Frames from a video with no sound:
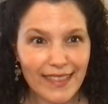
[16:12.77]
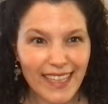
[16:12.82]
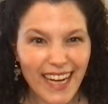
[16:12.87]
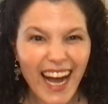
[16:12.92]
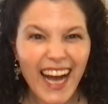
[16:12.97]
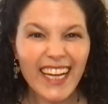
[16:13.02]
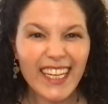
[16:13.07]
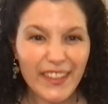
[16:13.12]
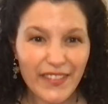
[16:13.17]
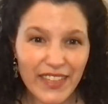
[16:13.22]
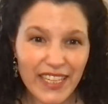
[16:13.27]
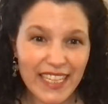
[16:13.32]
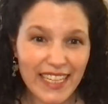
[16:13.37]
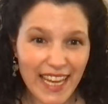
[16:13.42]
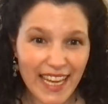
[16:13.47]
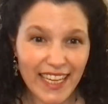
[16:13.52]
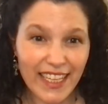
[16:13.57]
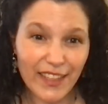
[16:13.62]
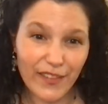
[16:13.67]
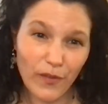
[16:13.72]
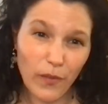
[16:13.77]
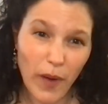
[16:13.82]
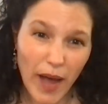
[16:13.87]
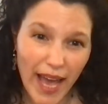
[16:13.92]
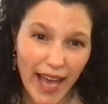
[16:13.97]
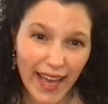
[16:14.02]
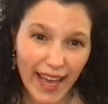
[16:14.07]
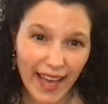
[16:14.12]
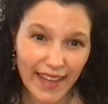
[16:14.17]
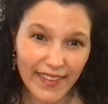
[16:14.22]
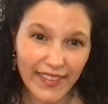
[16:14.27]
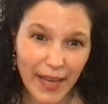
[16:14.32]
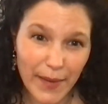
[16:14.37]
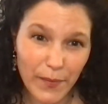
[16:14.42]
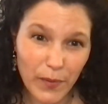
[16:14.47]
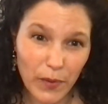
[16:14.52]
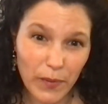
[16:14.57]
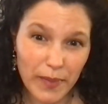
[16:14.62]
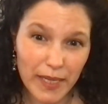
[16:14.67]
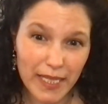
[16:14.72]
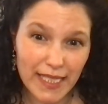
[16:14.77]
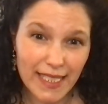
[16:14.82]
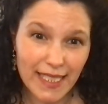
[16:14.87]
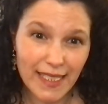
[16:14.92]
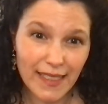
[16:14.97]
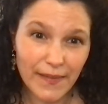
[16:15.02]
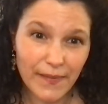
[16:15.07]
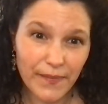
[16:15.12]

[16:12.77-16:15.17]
kind of in a negative way at that moment.